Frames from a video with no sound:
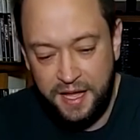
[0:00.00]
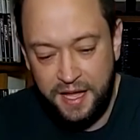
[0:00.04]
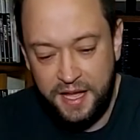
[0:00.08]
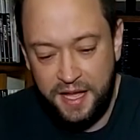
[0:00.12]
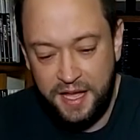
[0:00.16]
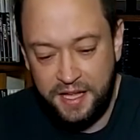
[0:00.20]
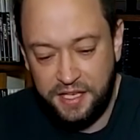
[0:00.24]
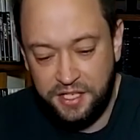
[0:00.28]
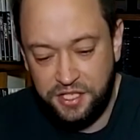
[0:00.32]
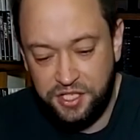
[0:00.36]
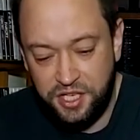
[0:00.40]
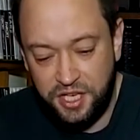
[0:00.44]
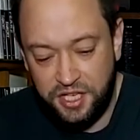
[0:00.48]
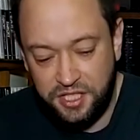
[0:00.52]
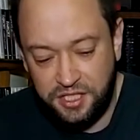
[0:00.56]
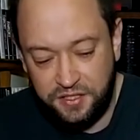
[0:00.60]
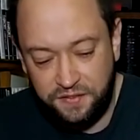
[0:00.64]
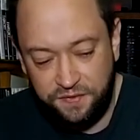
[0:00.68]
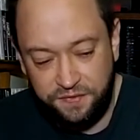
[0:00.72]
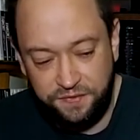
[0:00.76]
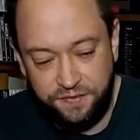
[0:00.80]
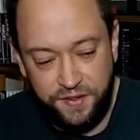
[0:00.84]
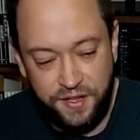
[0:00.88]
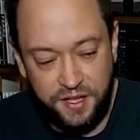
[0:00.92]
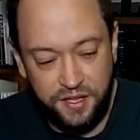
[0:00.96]
it
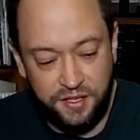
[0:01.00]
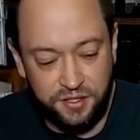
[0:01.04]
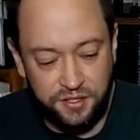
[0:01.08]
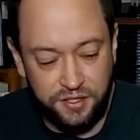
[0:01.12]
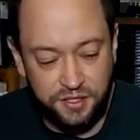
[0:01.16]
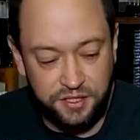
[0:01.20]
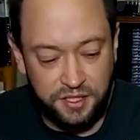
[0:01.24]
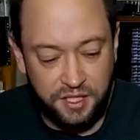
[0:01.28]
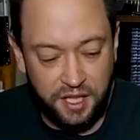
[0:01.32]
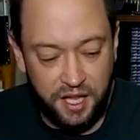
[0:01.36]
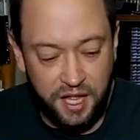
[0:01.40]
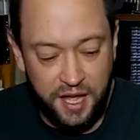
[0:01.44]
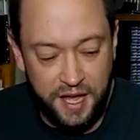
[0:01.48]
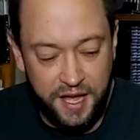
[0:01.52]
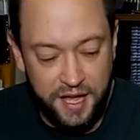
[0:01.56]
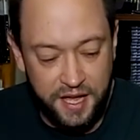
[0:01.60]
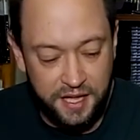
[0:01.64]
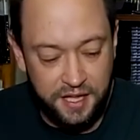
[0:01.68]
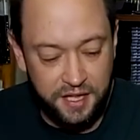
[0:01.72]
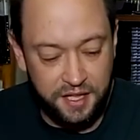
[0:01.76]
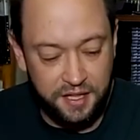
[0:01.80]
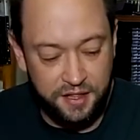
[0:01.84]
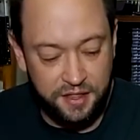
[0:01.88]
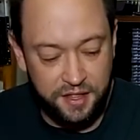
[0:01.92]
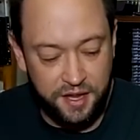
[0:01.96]
just feels
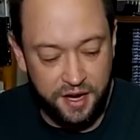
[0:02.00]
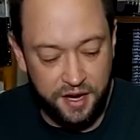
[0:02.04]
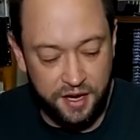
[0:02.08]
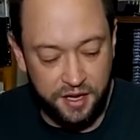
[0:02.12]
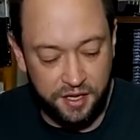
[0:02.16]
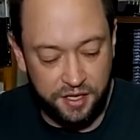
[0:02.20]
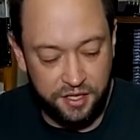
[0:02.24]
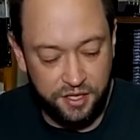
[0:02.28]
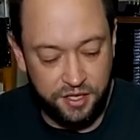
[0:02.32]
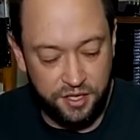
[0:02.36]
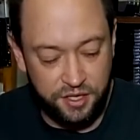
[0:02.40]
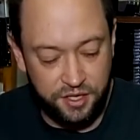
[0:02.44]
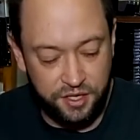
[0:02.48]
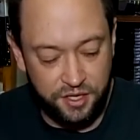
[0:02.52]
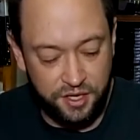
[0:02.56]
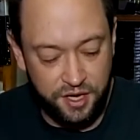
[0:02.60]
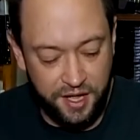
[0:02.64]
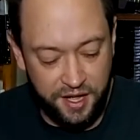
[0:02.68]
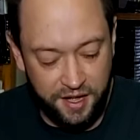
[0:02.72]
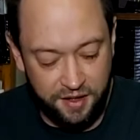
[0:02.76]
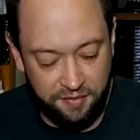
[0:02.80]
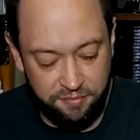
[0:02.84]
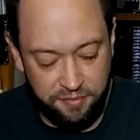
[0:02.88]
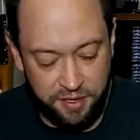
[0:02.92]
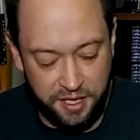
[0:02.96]
like there could
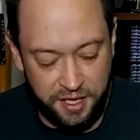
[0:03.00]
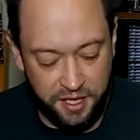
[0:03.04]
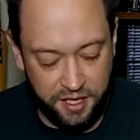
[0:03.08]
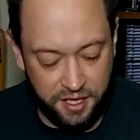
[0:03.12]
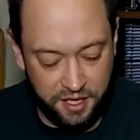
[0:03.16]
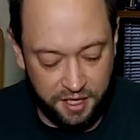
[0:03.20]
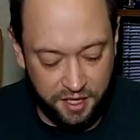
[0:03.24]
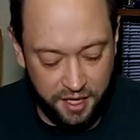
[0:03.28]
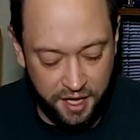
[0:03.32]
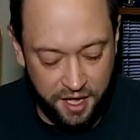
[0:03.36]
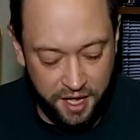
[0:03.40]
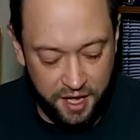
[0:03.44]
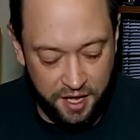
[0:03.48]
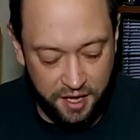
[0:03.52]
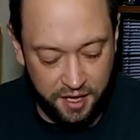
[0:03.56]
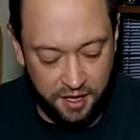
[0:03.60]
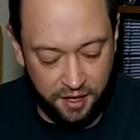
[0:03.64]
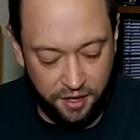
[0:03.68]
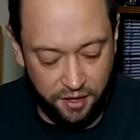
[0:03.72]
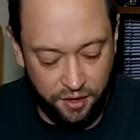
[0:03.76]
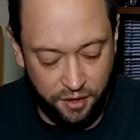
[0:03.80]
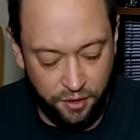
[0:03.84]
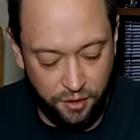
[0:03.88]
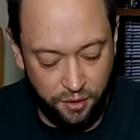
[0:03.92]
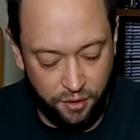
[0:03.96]
have been a
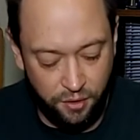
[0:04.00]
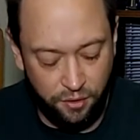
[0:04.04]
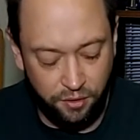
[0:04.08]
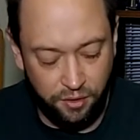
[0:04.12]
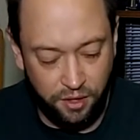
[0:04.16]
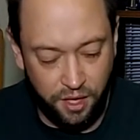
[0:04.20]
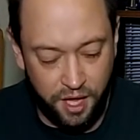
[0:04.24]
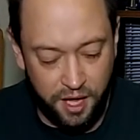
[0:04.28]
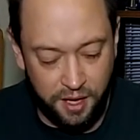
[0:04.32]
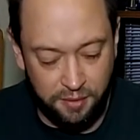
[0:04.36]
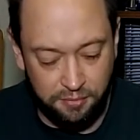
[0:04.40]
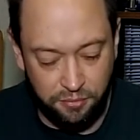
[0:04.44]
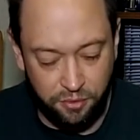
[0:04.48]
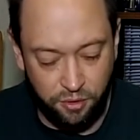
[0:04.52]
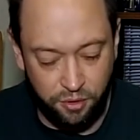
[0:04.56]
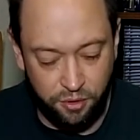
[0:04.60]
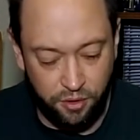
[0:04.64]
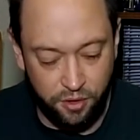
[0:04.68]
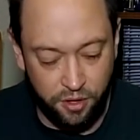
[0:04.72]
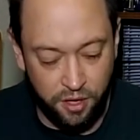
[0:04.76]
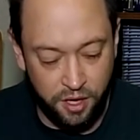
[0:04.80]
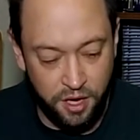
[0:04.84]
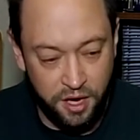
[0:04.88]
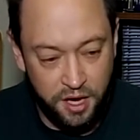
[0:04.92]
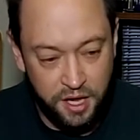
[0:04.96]
whole lot
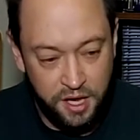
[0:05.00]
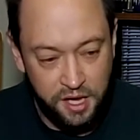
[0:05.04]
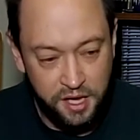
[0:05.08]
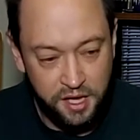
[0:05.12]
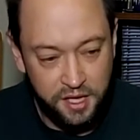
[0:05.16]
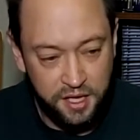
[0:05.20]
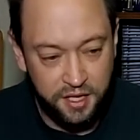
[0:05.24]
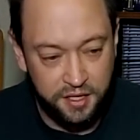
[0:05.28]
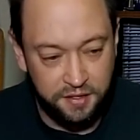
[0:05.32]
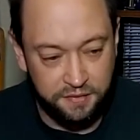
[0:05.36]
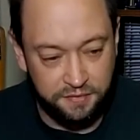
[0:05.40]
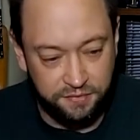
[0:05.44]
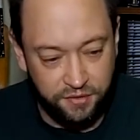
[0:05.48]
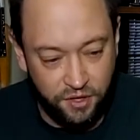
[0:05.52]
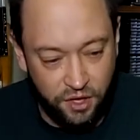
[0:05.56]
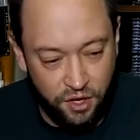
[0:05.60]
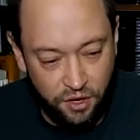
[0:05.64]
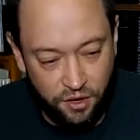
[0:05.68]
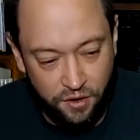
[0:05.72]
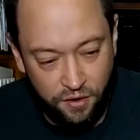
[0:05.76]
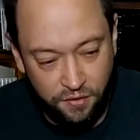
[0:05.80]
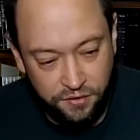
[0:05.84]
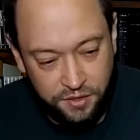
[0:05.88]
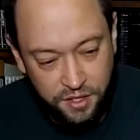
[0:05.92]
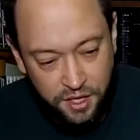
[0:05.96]
more
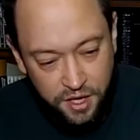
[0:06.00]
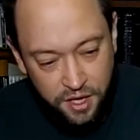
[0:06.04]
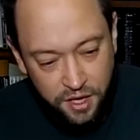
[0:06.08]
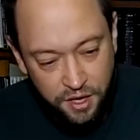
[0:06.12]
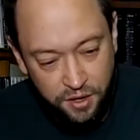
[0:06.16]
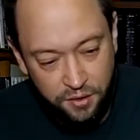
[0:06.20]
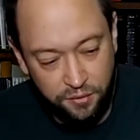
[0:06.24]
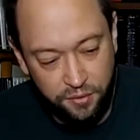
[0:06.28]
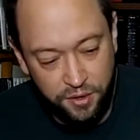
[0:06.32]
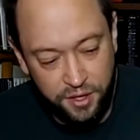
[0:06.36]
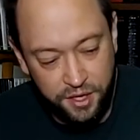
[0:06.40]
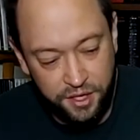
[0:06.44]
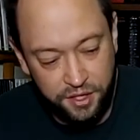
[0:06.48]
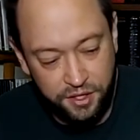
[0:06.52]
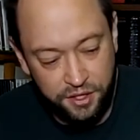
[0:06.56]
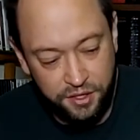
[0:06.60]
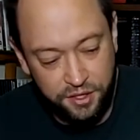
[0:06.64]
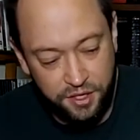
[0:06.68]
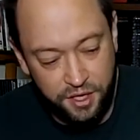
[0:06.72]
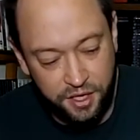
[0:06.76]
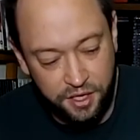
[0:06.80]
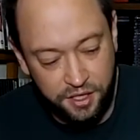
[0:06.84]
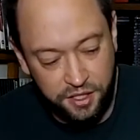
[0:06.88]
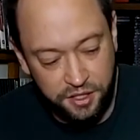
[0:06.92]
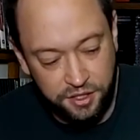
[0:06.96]
involved
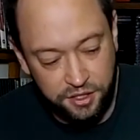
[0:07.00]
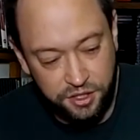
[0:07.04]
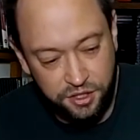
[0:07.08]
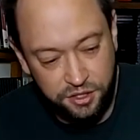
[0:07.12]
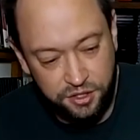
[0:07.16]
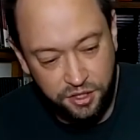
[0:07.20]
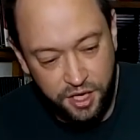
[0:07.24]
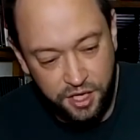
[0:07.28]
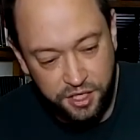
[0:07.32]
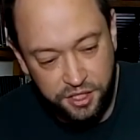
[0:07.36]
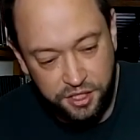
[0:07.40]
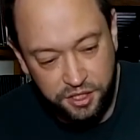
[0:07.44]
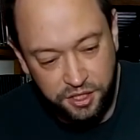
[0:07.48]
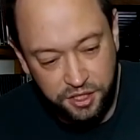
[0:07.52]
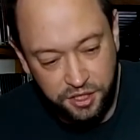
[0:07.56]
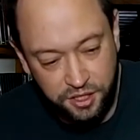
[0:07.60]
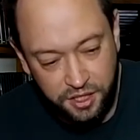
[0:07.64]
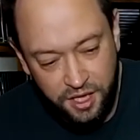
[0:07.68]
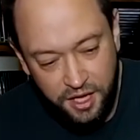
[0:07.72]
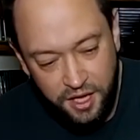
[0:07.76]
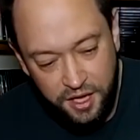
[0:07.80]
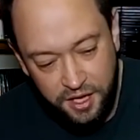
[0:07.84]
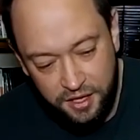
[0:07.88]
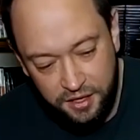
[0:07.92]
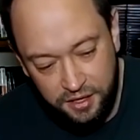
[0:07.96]
with their
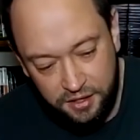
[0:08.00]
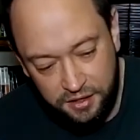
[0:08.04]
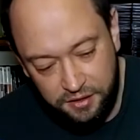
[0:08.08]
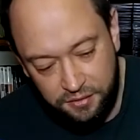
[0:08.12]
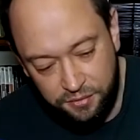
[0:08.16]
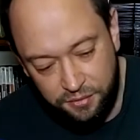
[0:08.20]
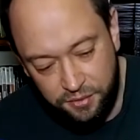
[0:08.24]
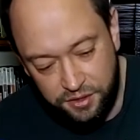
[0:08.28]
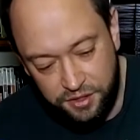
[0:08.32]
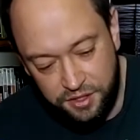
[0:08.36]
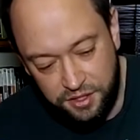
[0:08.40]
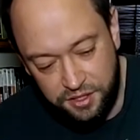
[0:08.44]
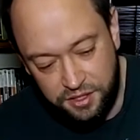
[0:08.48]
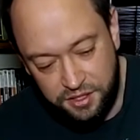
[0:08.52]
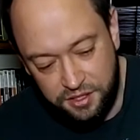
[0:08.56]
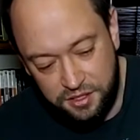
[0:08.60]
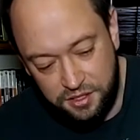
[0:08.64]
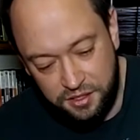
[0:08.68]
construction, with the